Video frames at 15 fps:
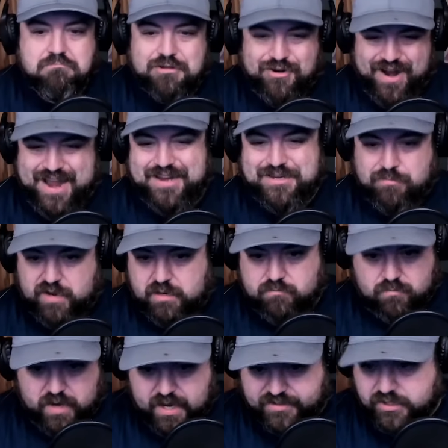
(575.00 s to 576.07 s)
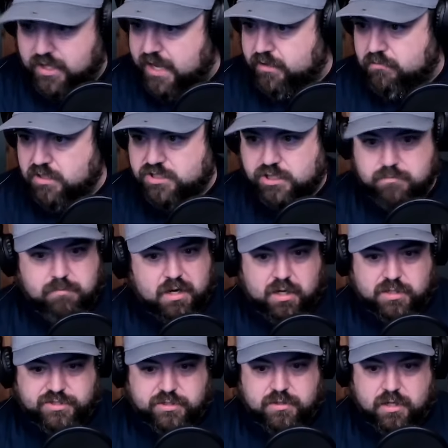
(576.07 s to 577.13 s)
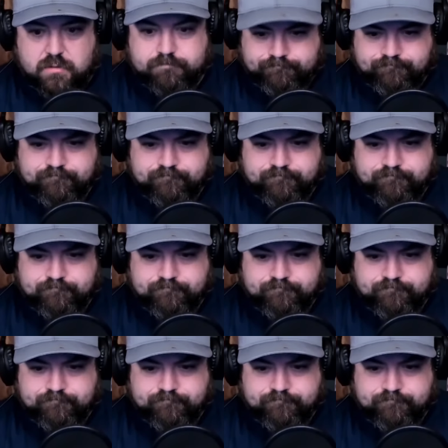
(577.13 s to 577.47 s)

Great. Do we answer that question, Marcus Uno?